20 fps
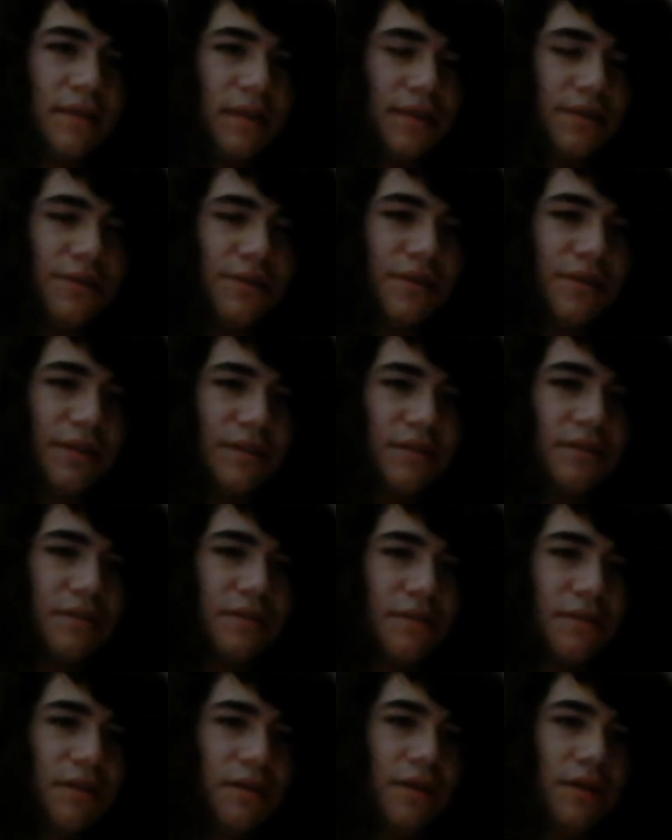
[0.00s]
you
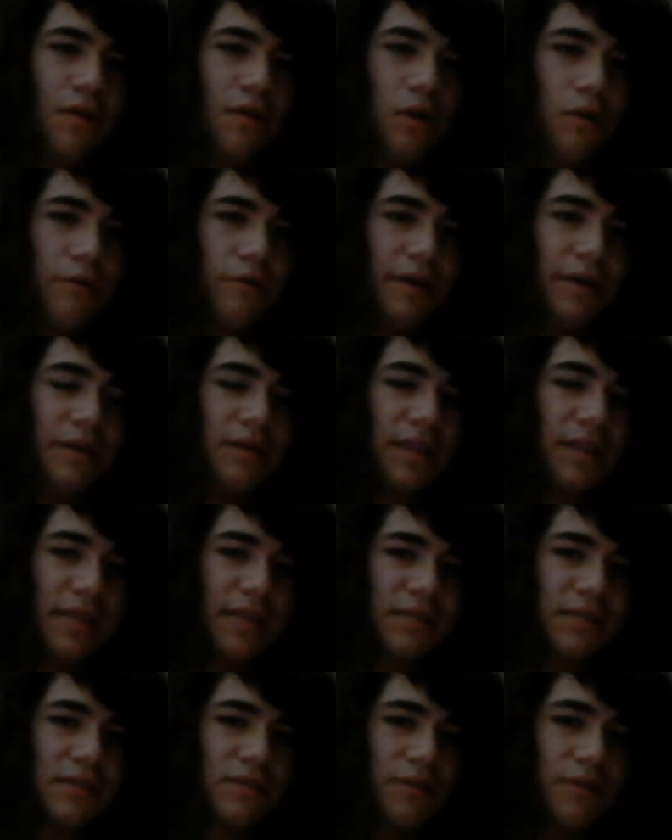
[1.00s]
can always click
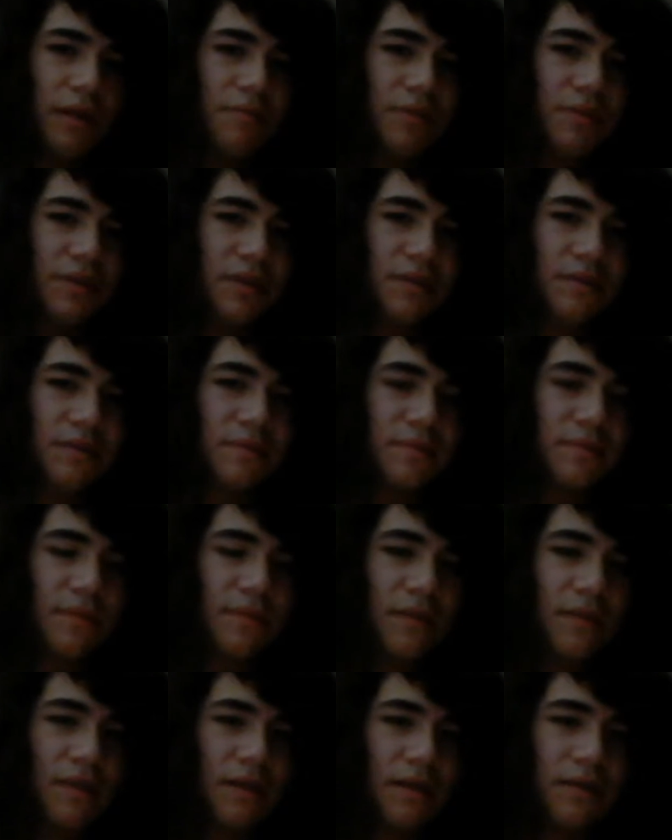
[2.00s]
that subscribe button
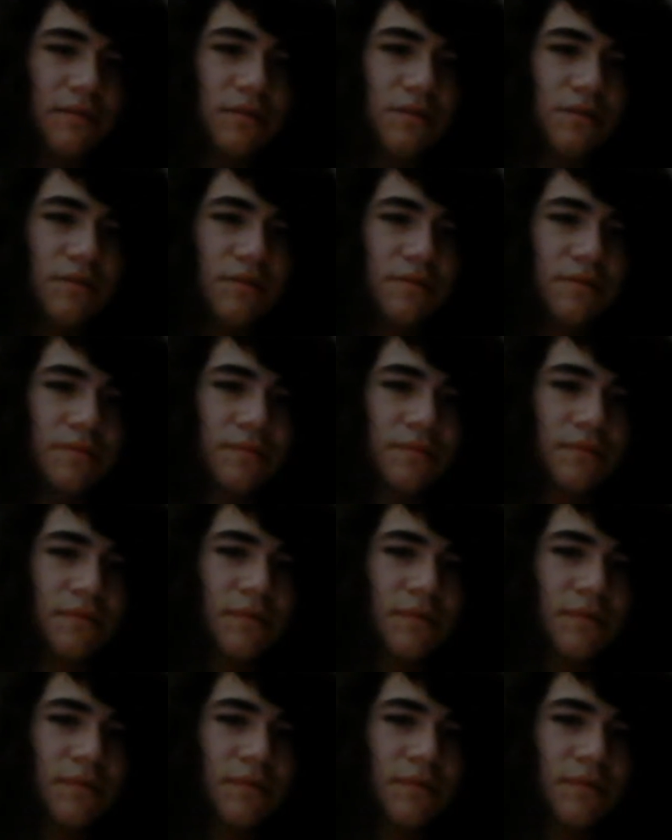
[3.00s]
and to